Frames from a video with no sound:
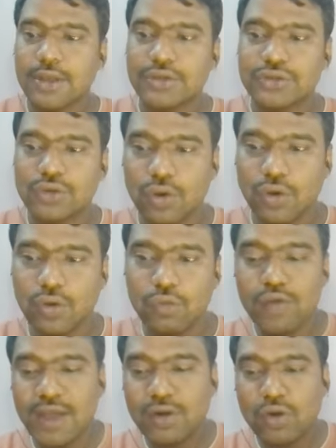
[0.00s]
So
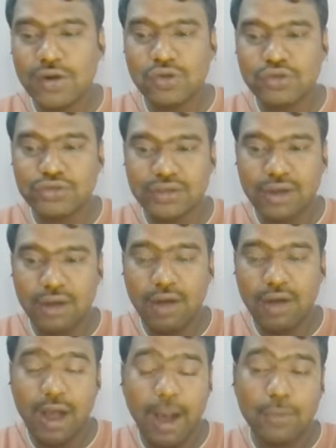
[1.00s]
we are going to use
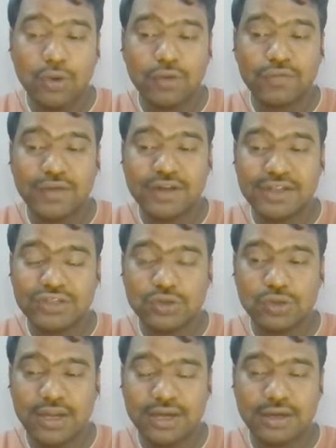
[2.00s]
Apollo filters
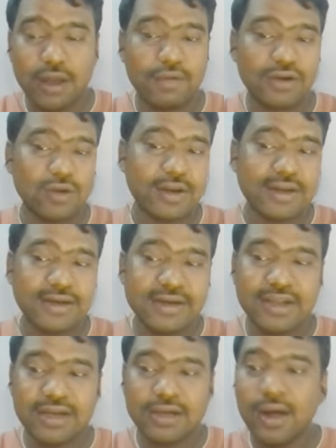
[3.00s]
to get our
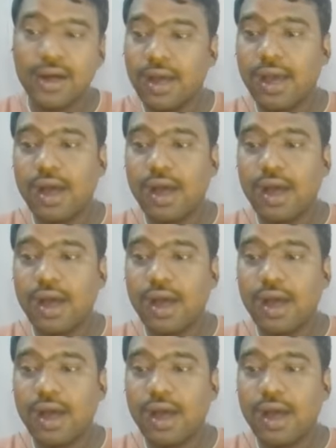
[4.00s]
targeted data